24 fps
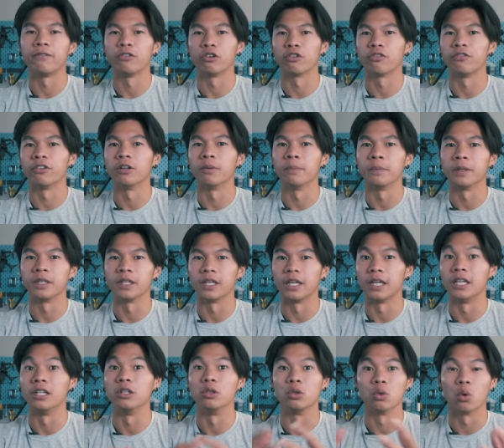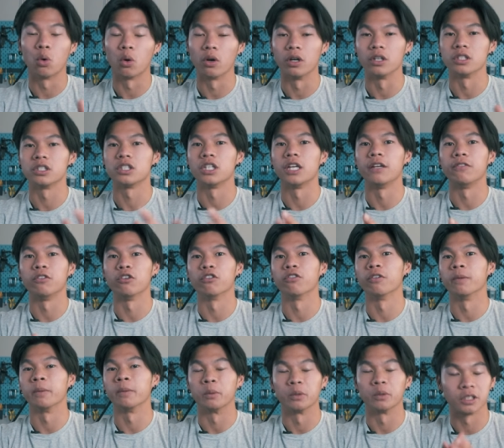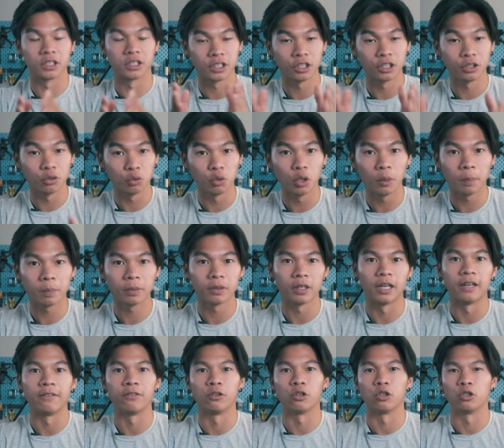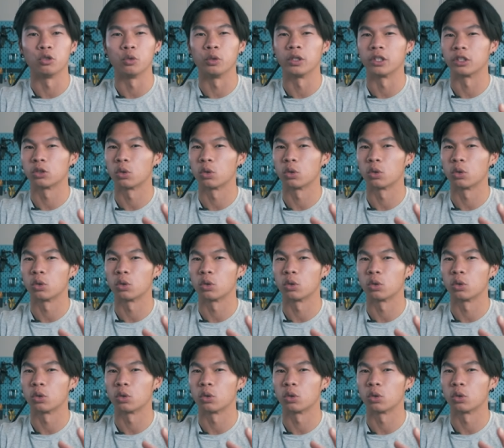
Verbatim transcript: if you're filming indoors, if you're filming with a CineWhoop, if you're doing